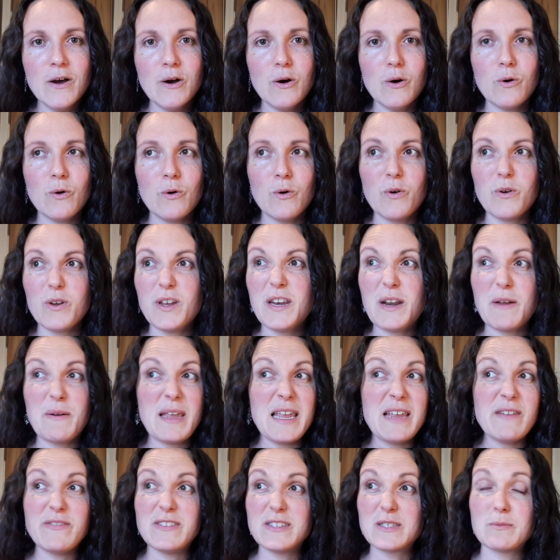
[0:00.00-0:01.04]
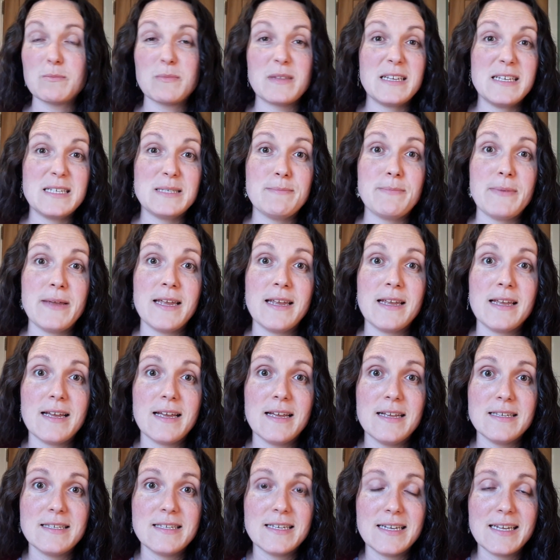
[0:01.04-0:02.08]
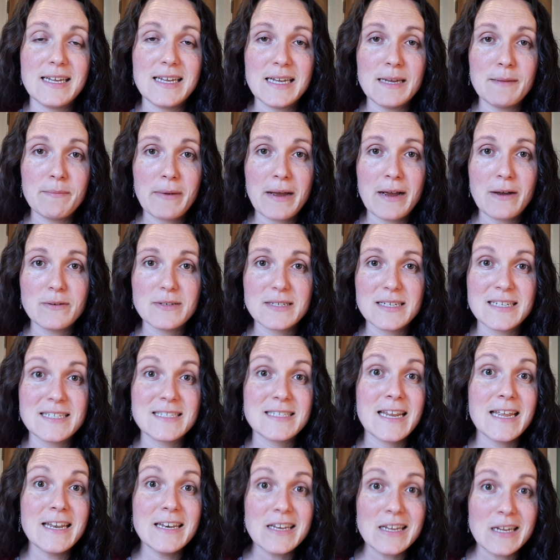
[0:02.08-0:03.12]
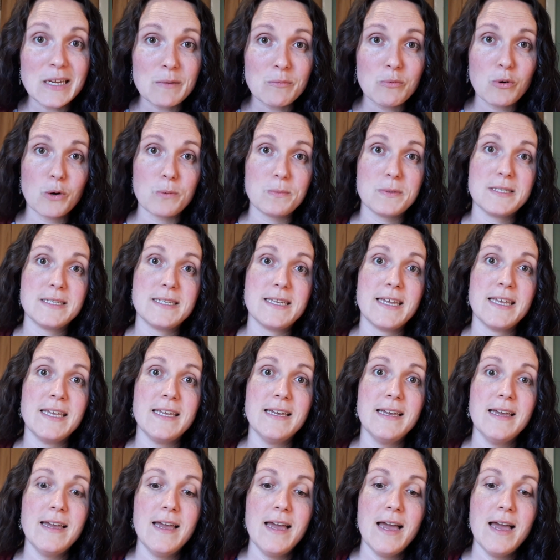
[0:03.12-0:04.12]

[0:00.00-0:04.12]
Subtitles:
or even something as big as thinking about extending your property.